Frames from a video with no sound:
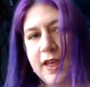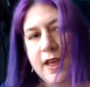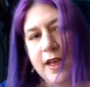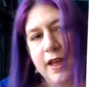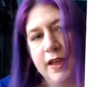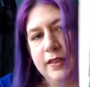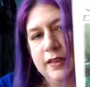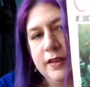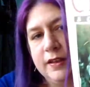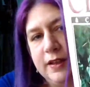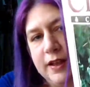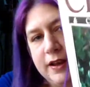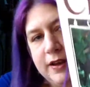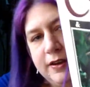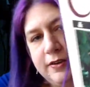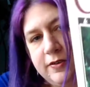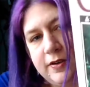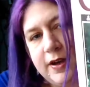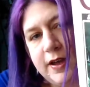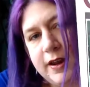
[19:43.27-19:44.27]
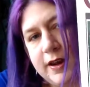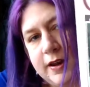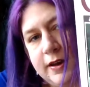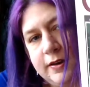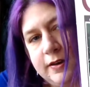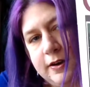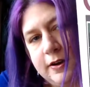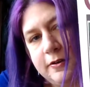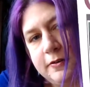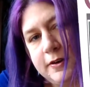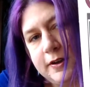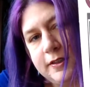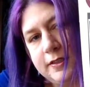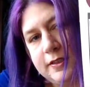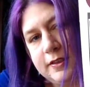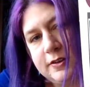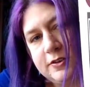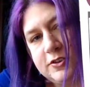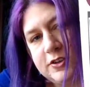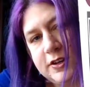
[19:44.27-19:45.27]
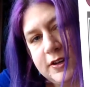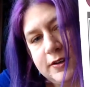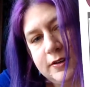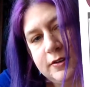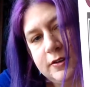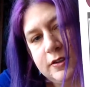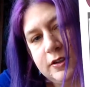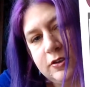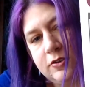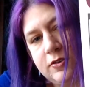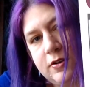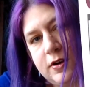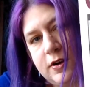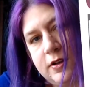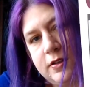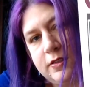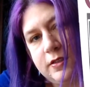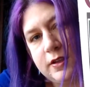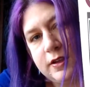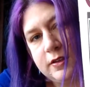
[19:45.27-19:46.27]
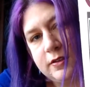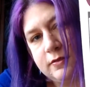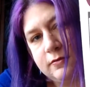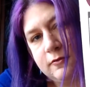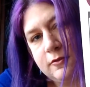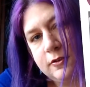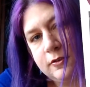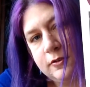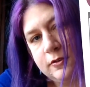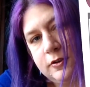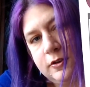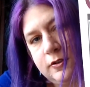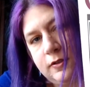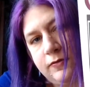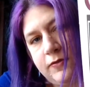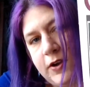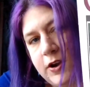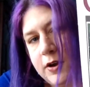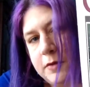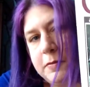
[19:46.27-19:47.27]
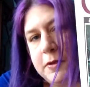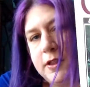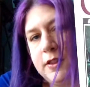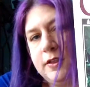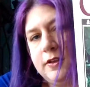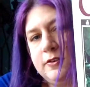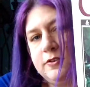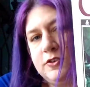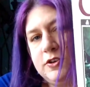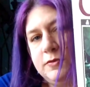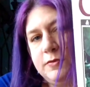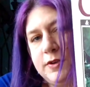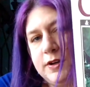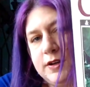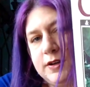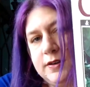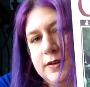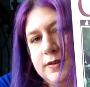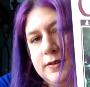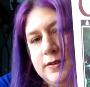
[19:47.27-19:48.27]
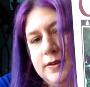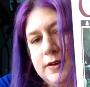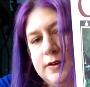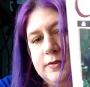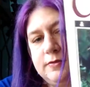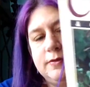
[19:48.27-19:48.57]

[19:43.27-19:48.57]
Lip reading: And the lady who had it noted that the Tooth Fairy pillow she wanted to stitch